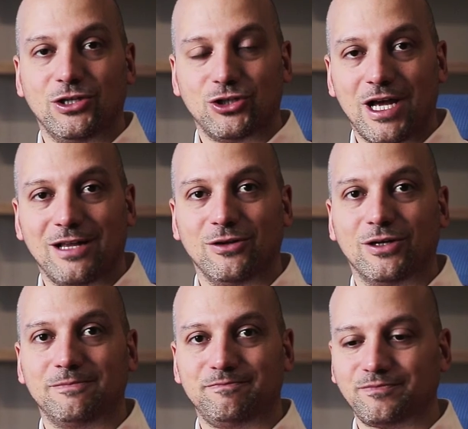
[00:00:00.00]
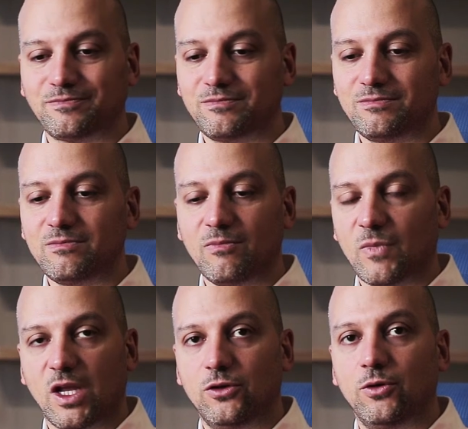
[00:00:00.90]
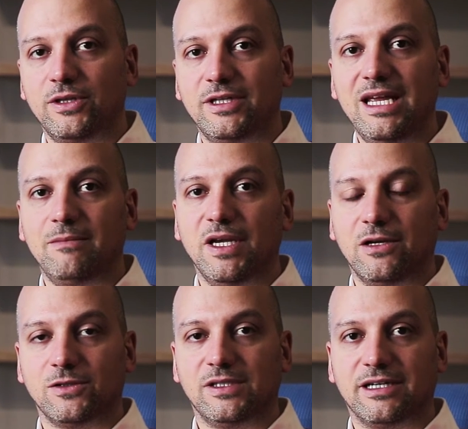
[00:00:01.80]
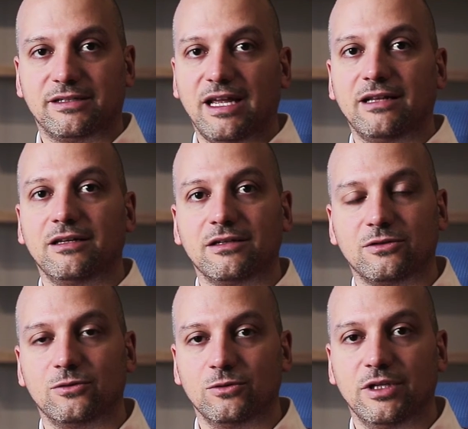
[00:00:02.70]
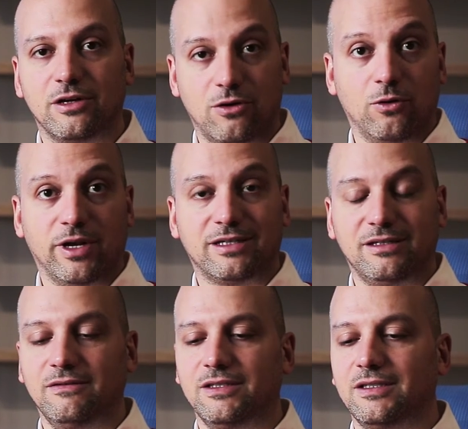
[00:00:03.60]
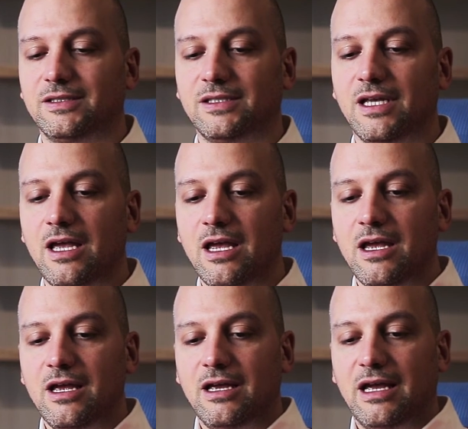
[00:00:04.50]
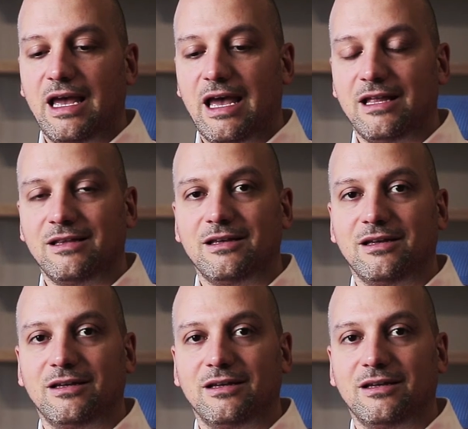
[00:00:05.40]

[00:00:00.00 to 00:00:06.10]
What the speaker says: each other during the day because they are tending to their own activities. And